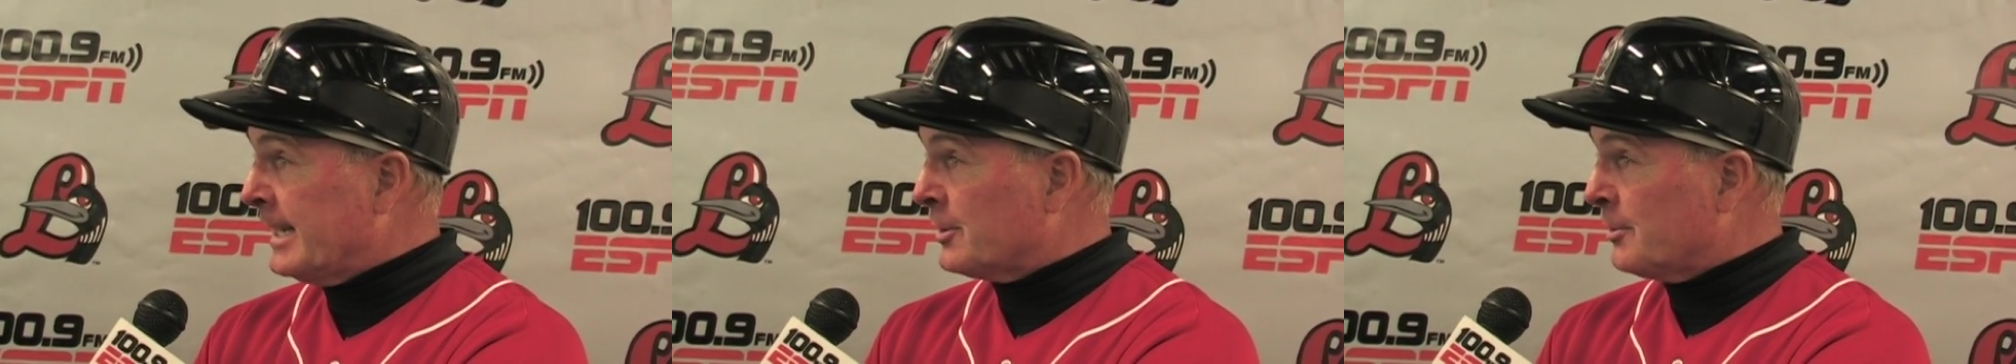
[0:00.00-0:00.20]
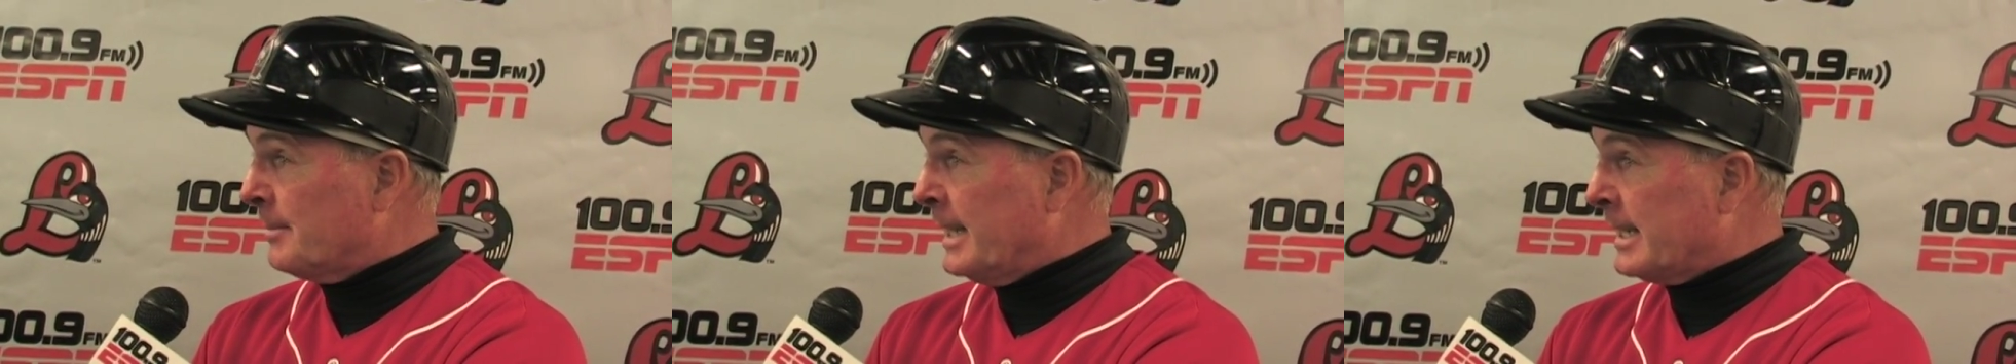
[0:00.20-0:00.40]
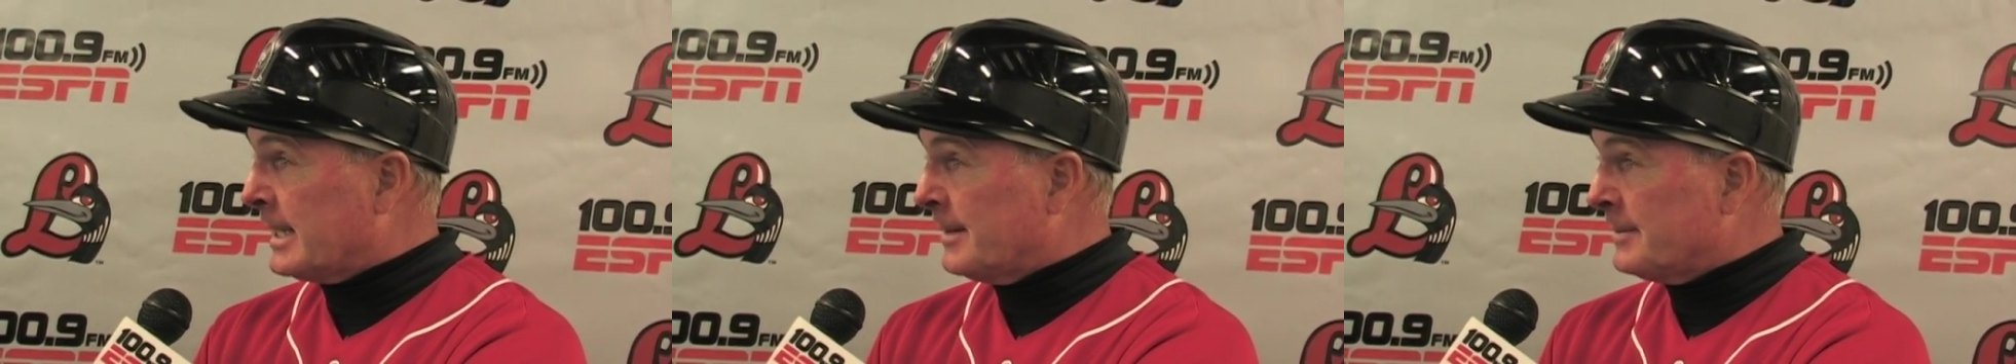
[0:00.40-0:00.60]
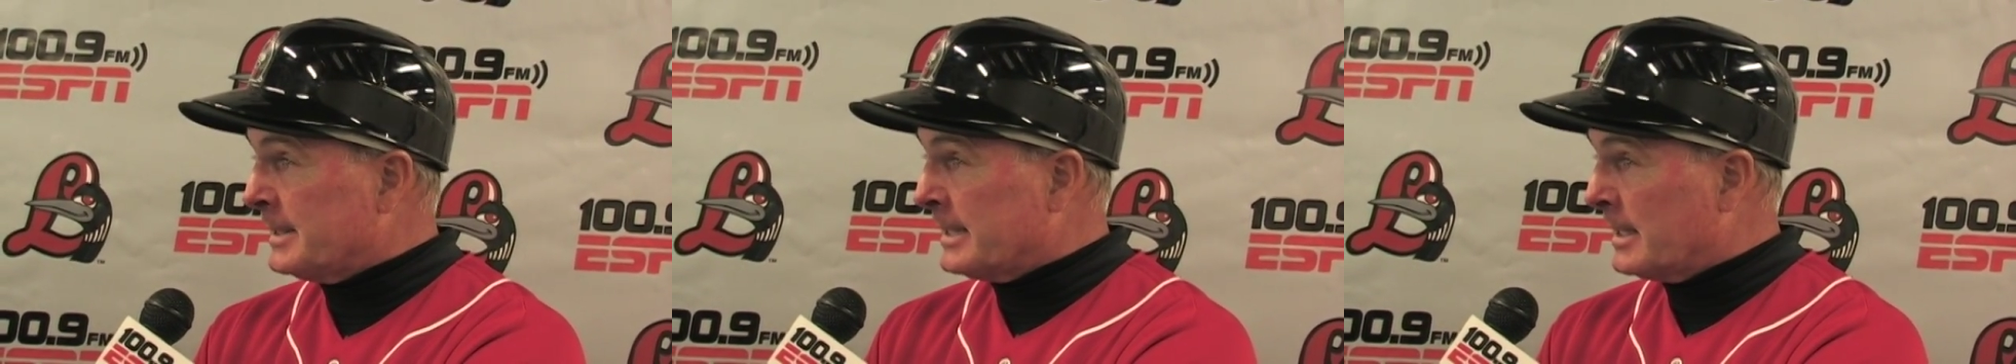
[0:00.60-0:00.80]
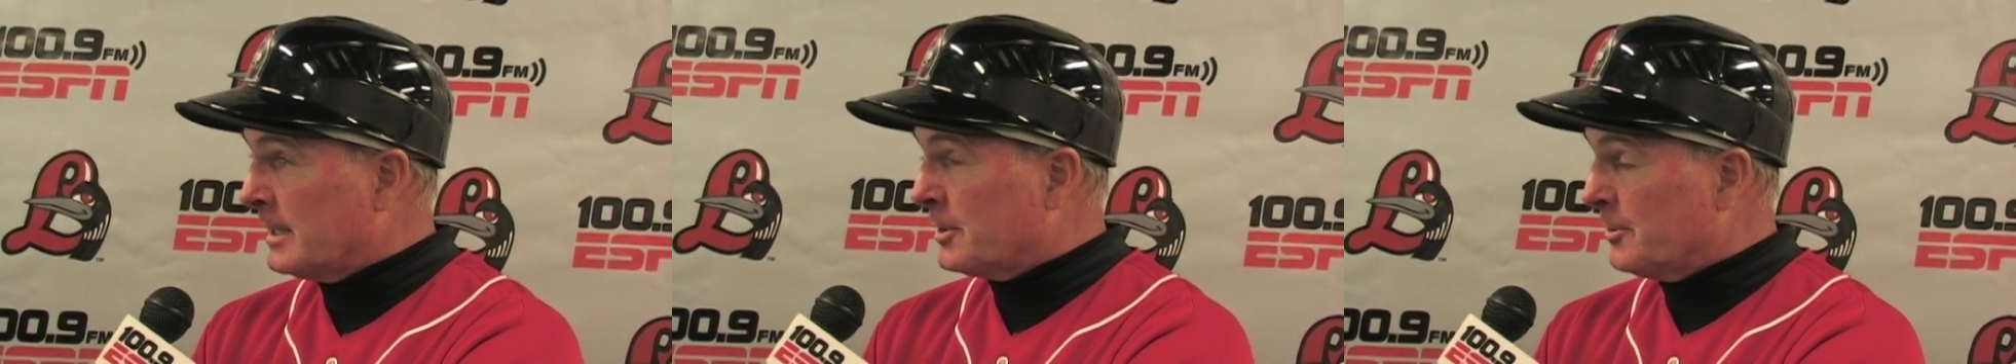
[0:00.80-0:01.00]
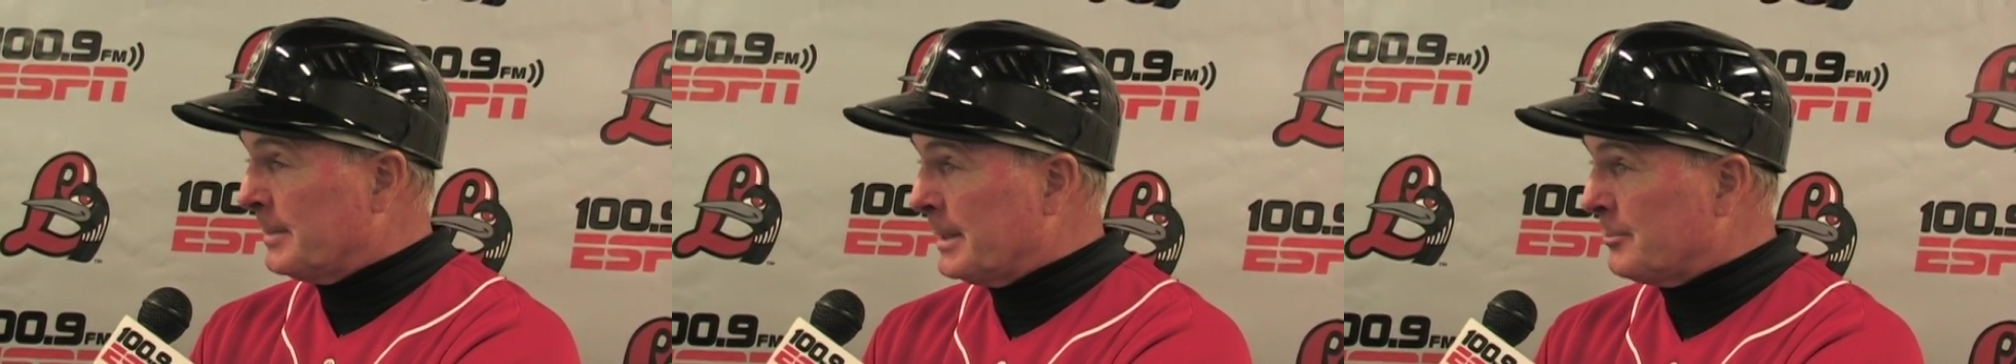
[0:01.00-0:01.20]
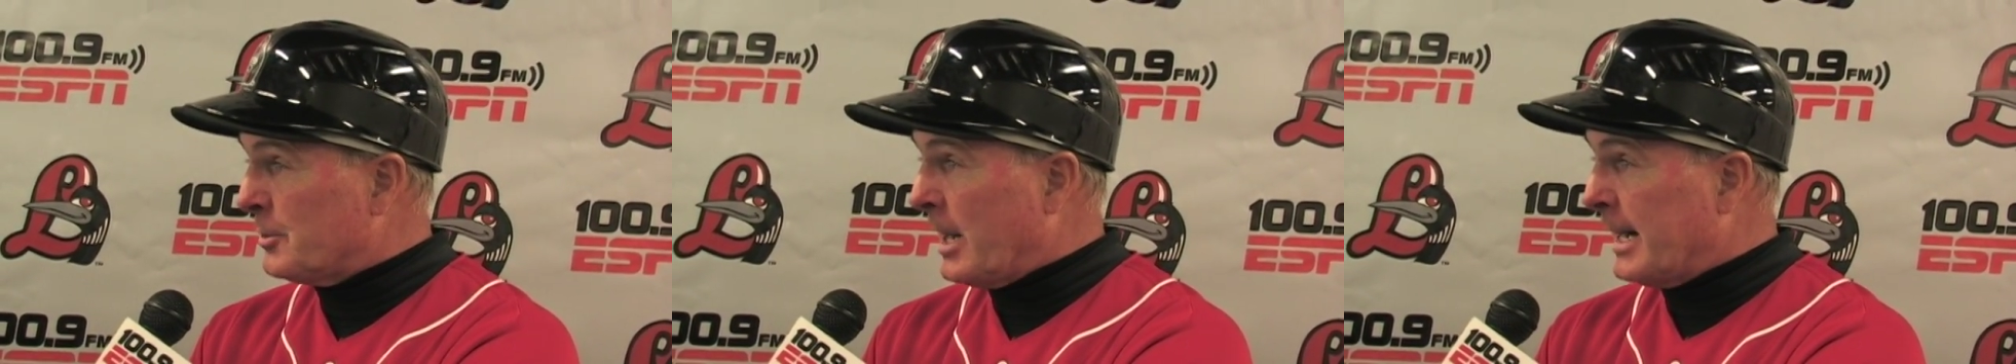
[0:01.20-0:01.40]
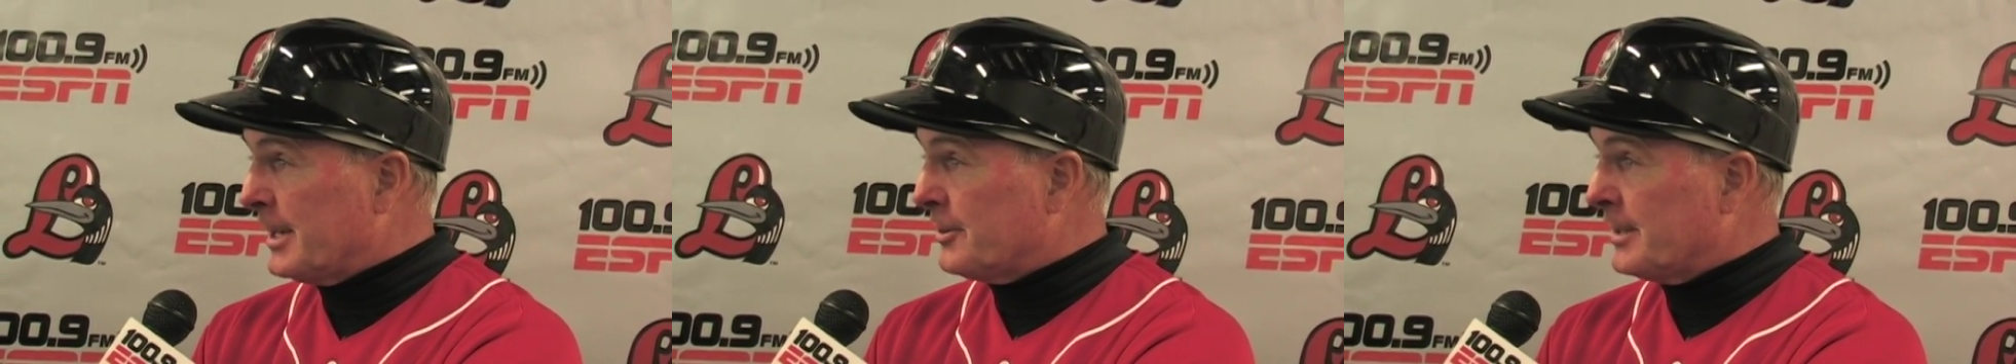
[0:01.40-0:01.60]
It'll make everything a little bit
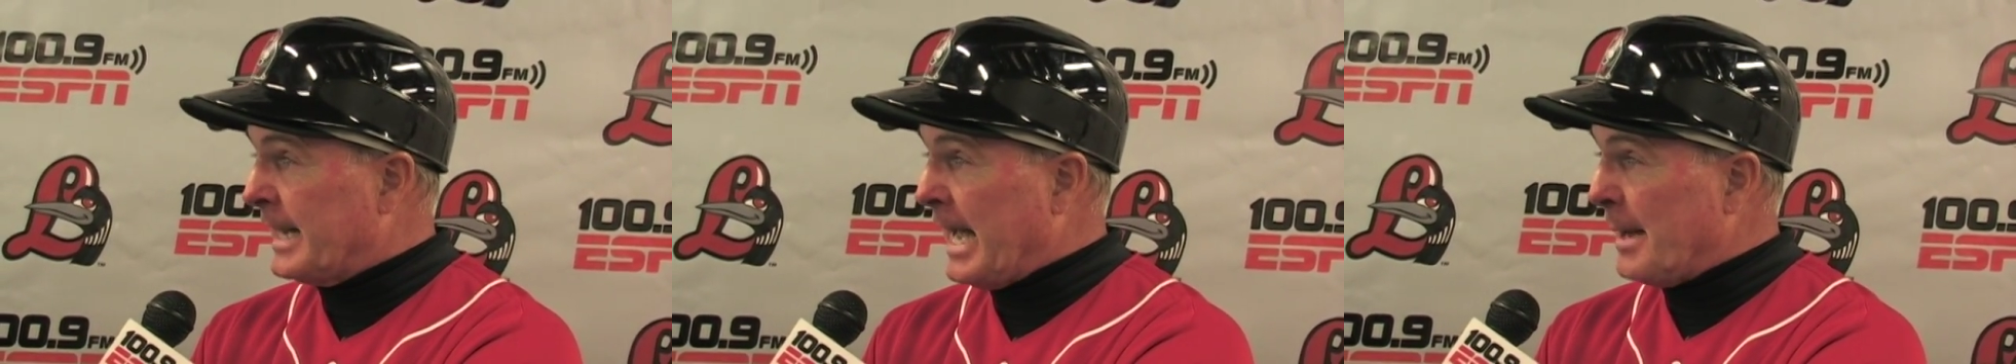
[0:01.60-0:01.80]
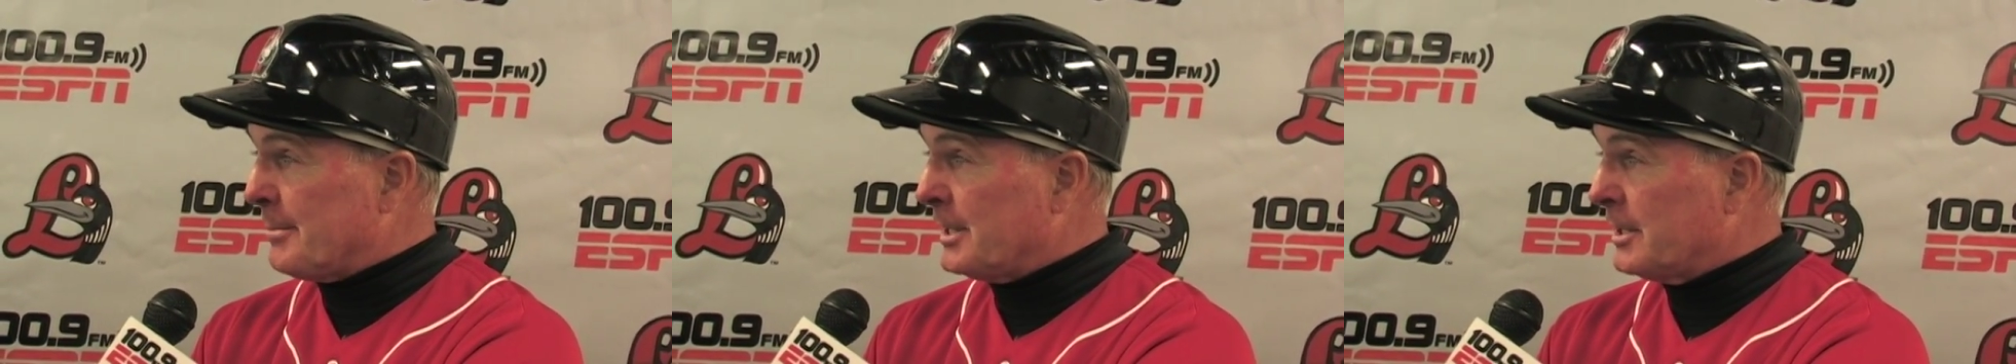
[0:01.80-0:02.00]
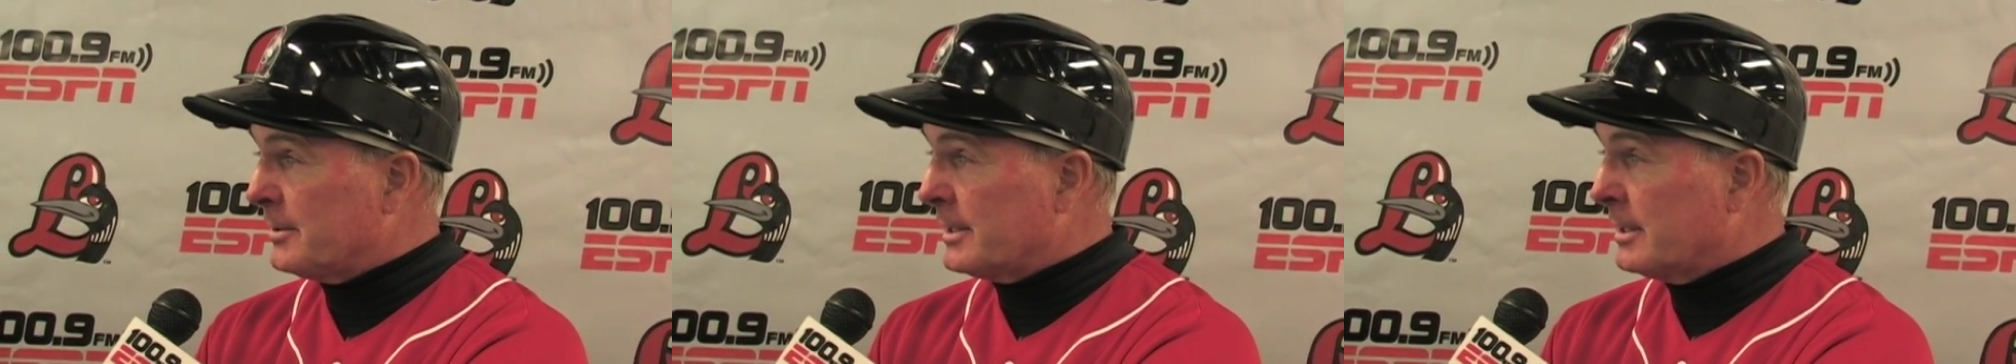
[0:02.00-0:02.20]
brighter and happier.